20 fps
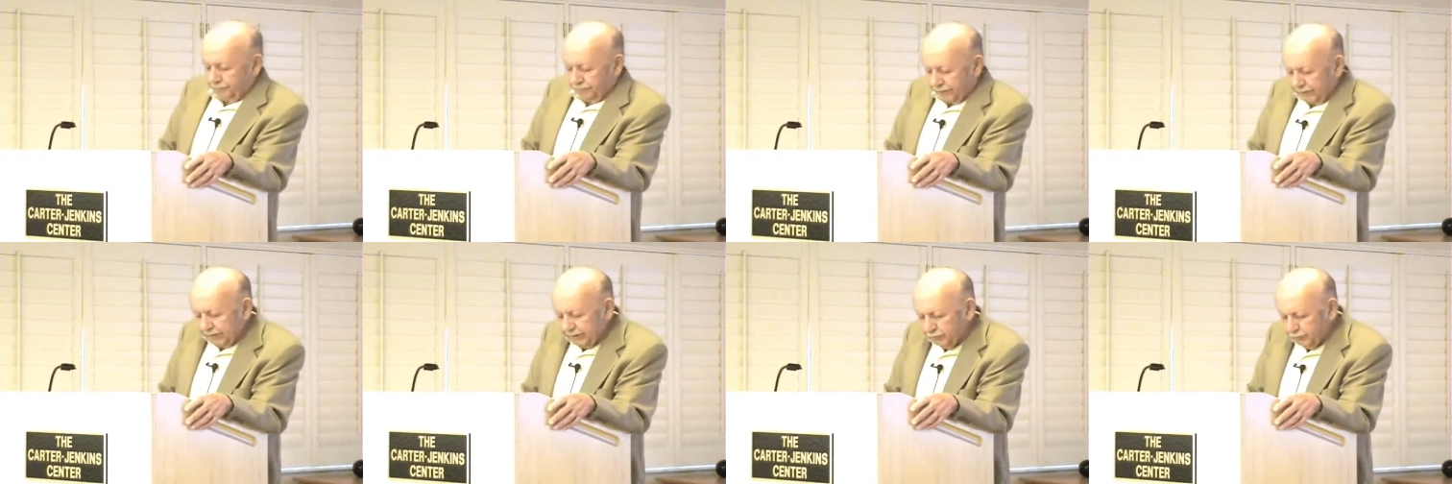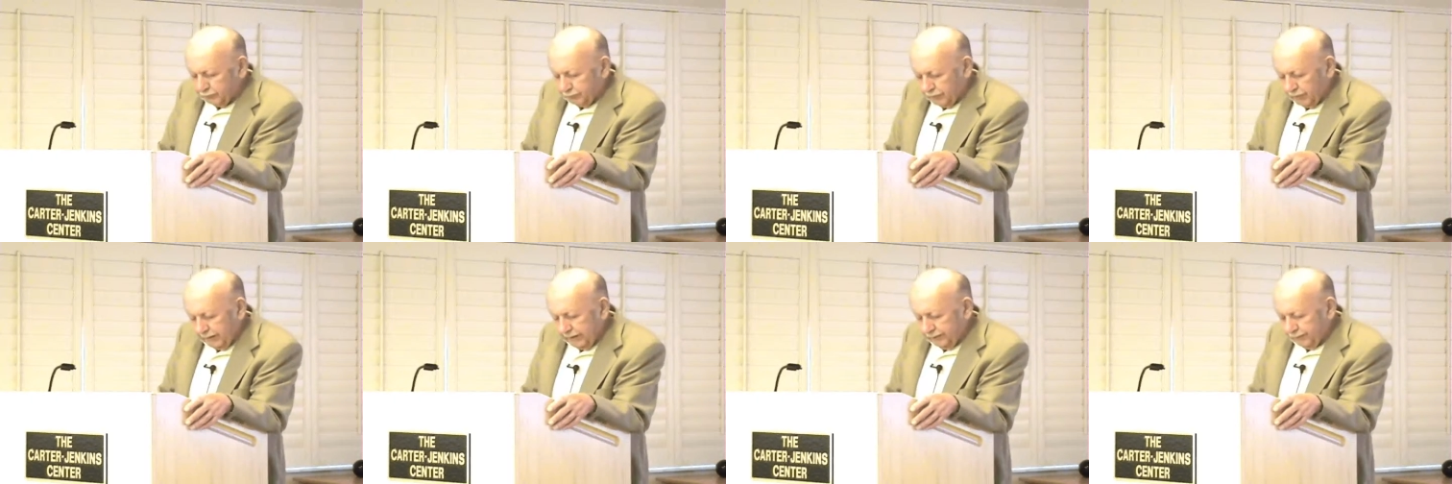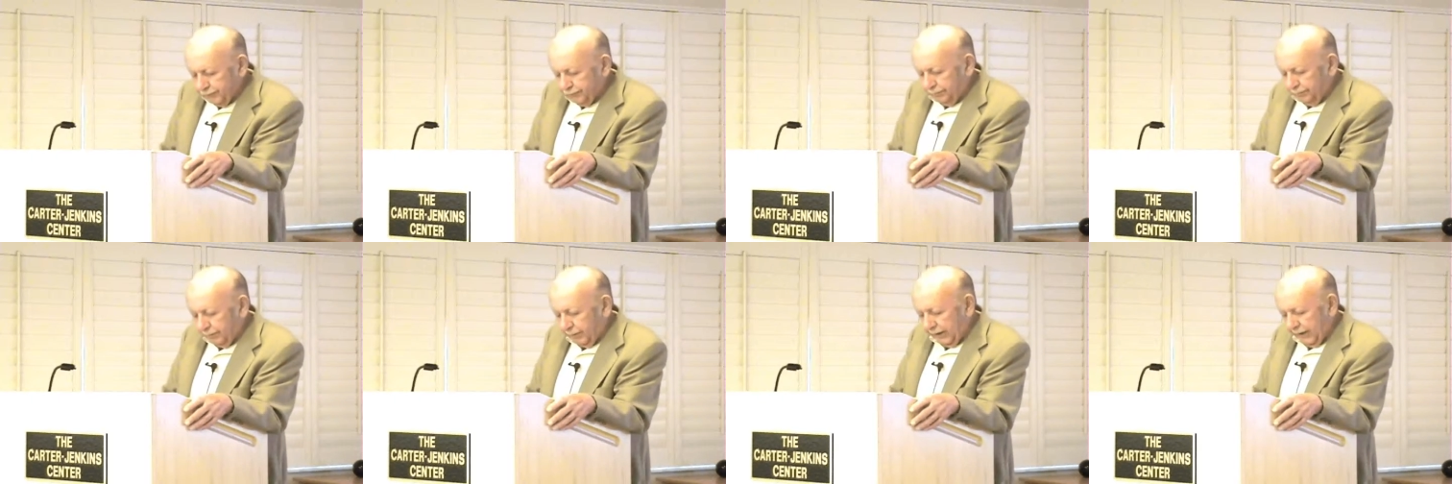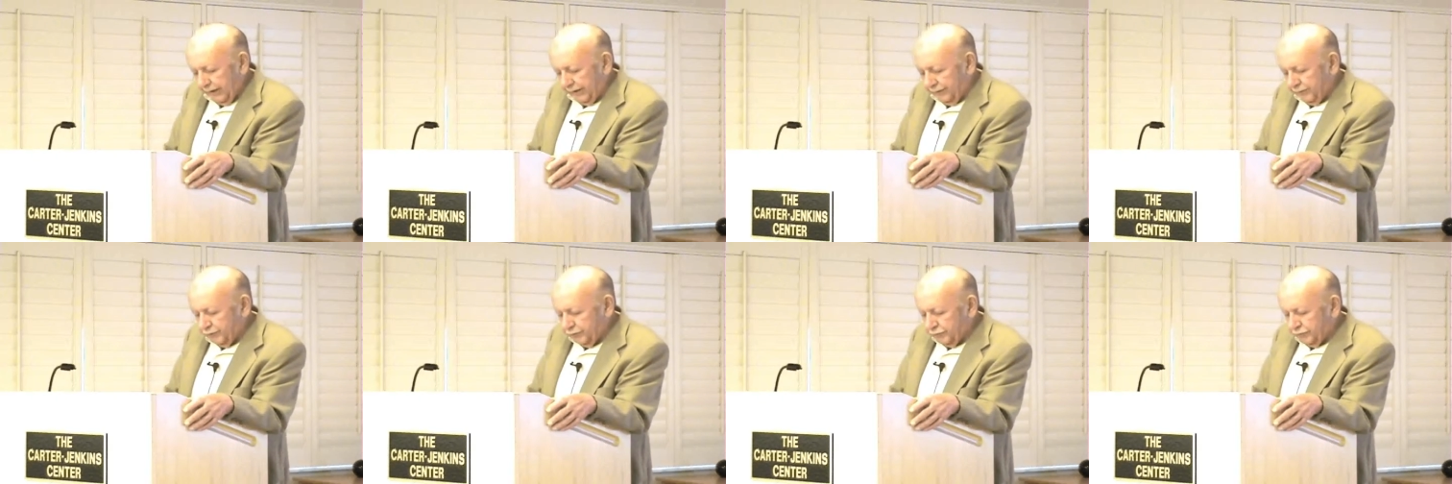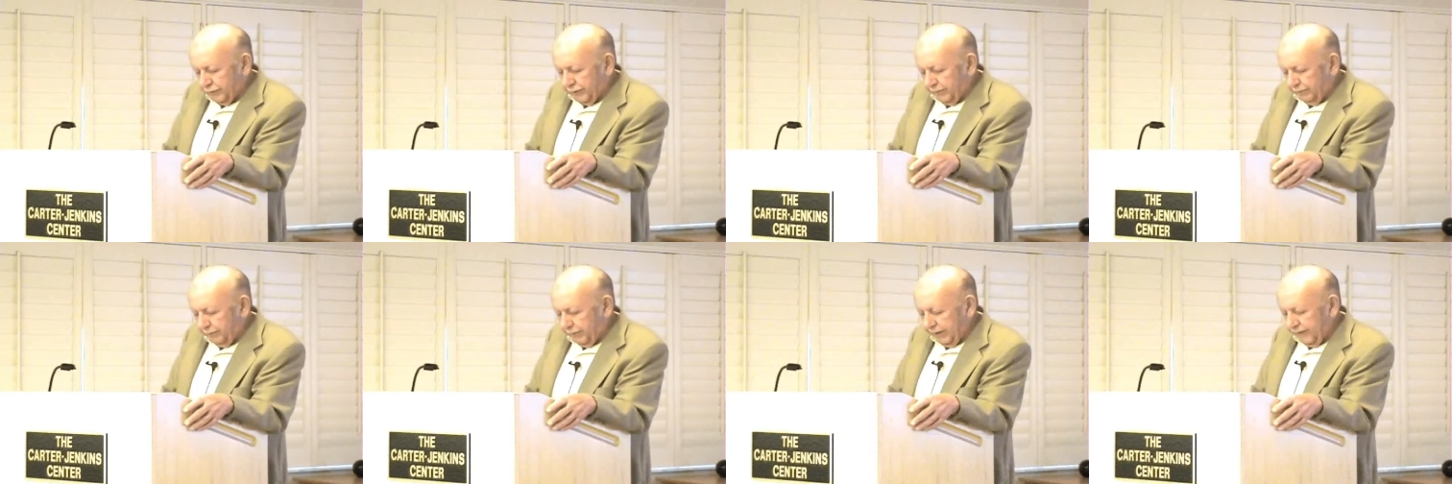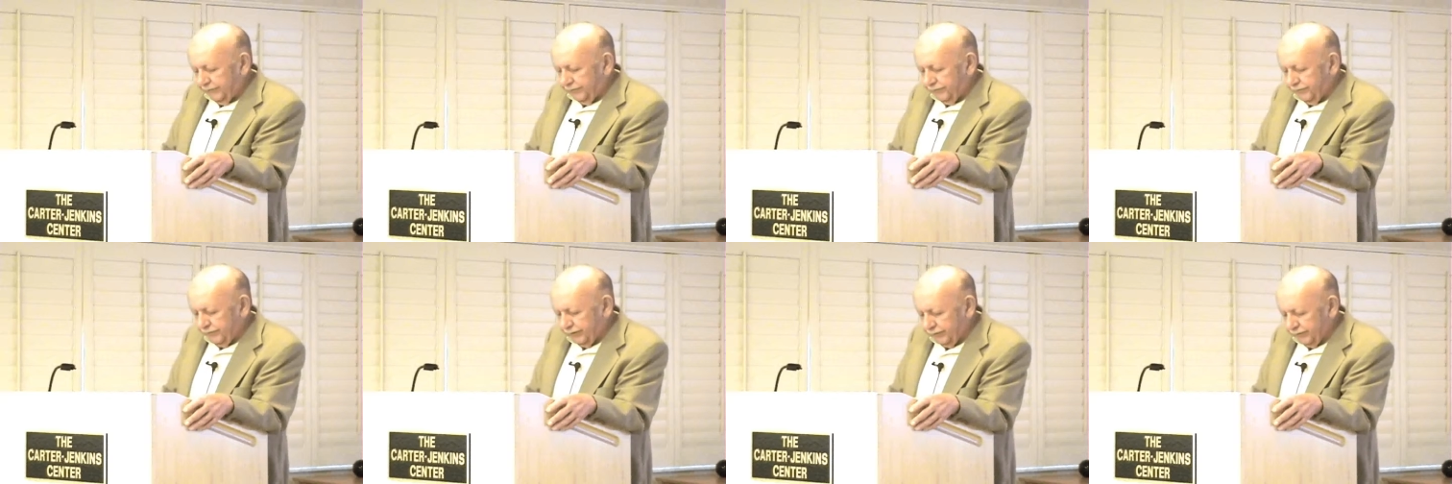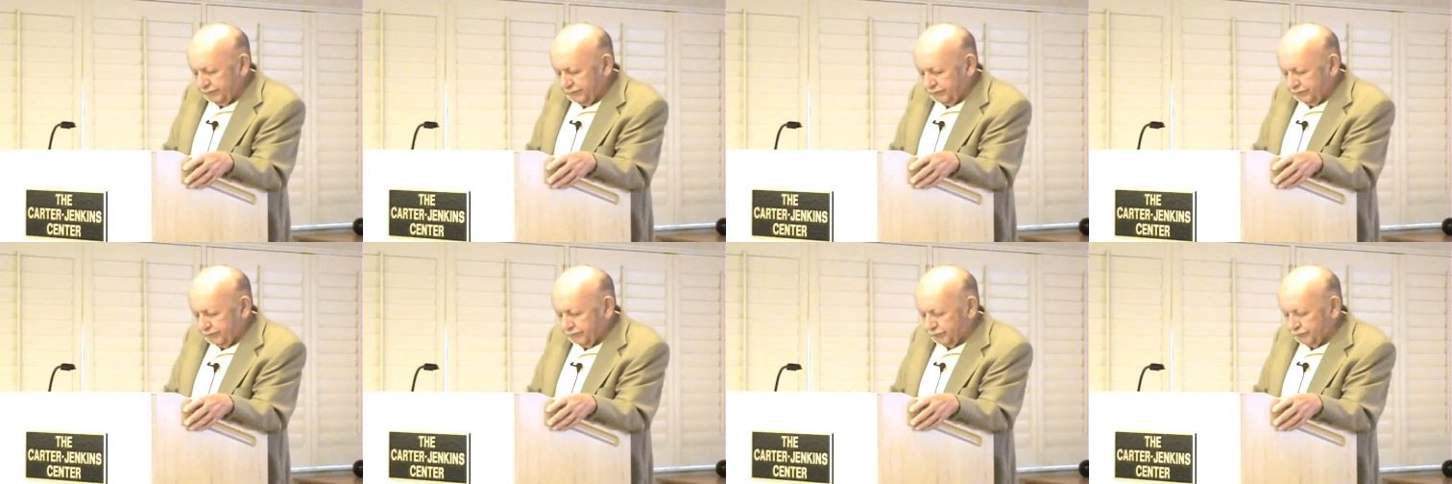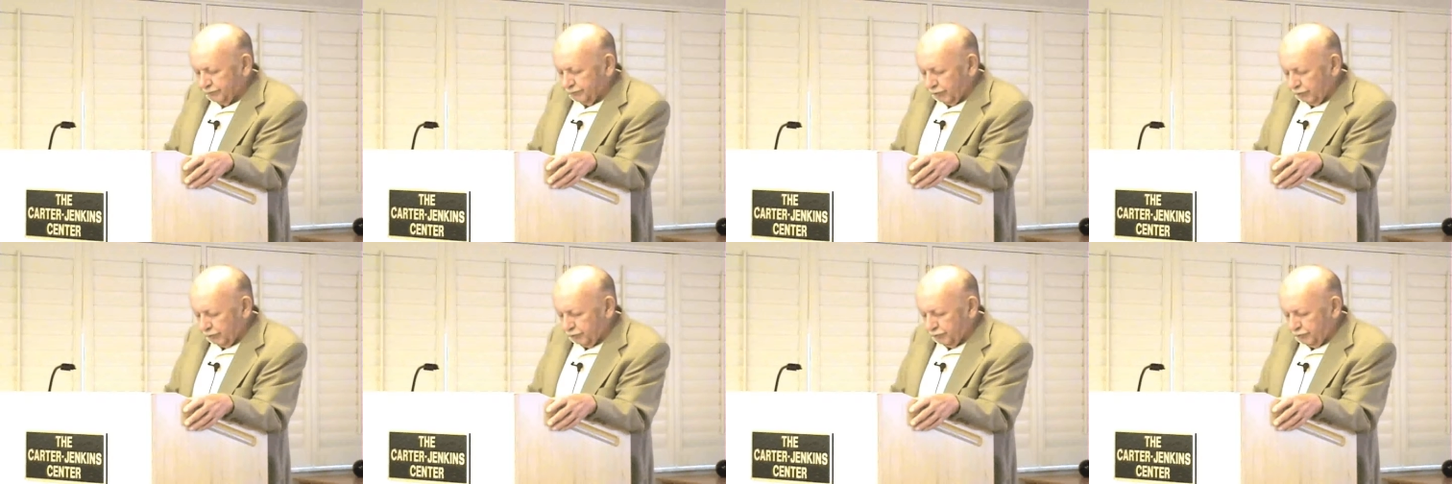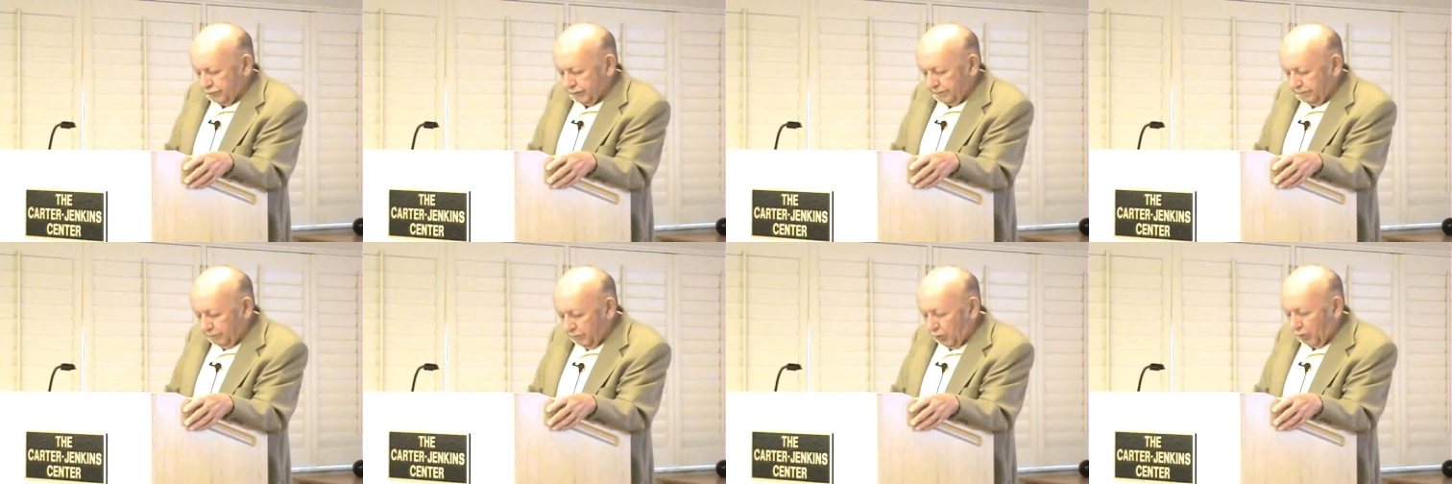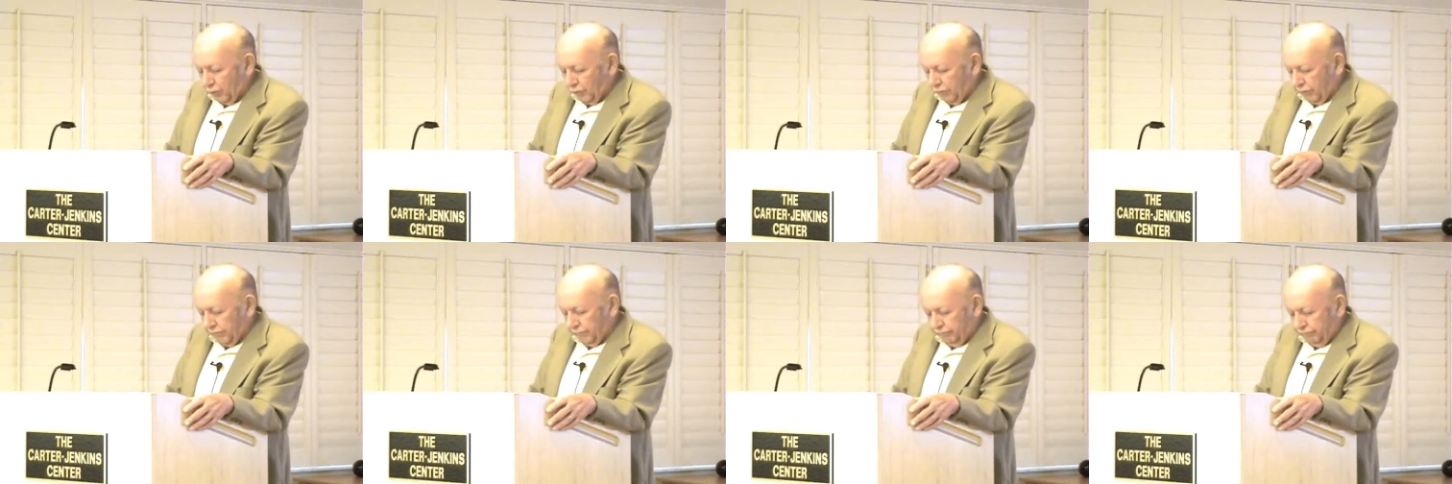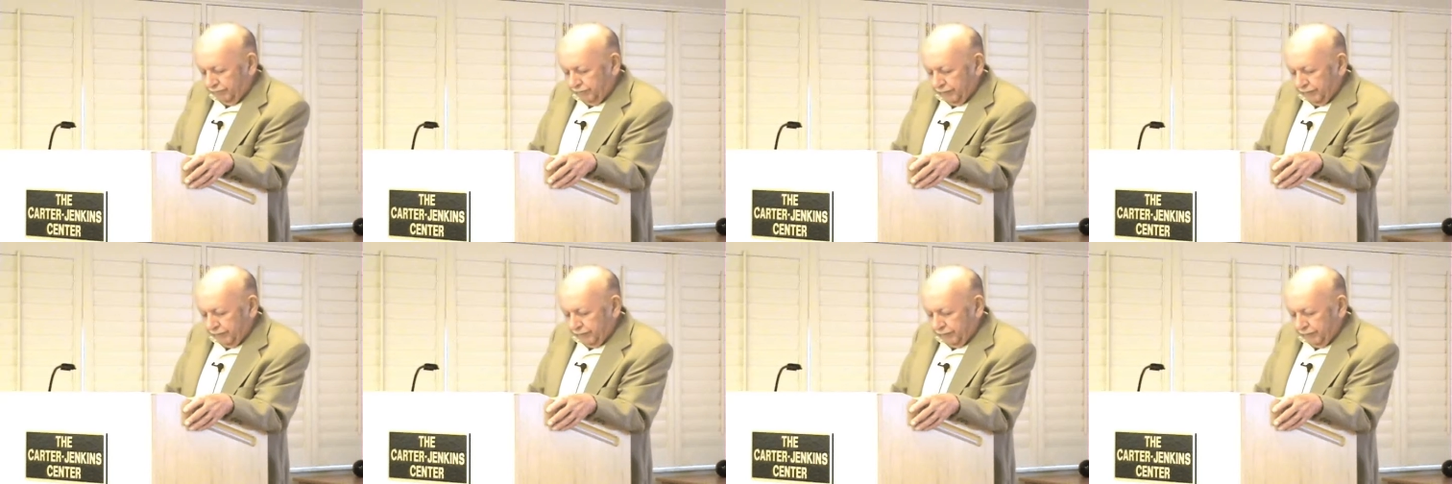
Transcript: frequently explained on the basis of such a model.